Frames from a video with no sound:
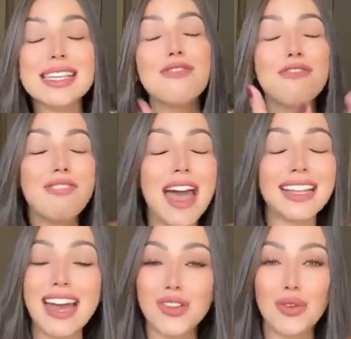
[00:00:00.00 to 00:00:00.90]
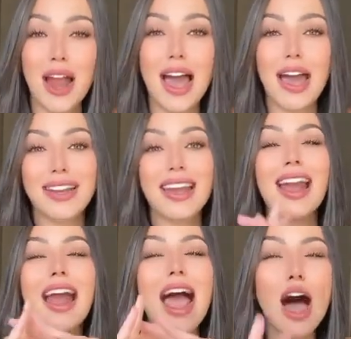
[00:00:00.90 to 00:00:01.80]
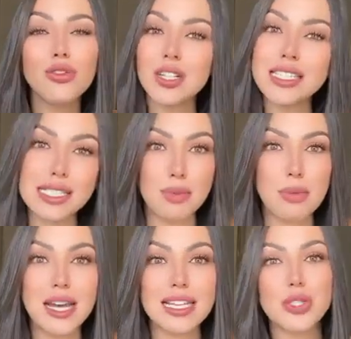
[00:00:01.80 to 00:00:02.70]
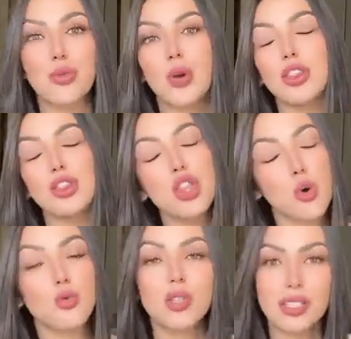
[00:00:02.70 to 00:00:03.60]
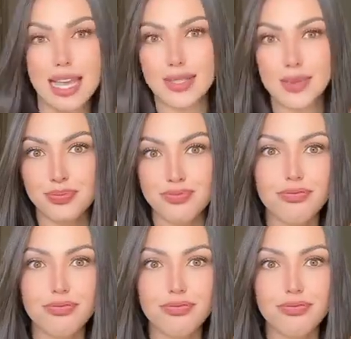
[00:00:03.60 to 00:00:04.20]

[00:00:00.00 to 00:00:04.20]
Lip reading: In fact, I tried countless supplements with no success.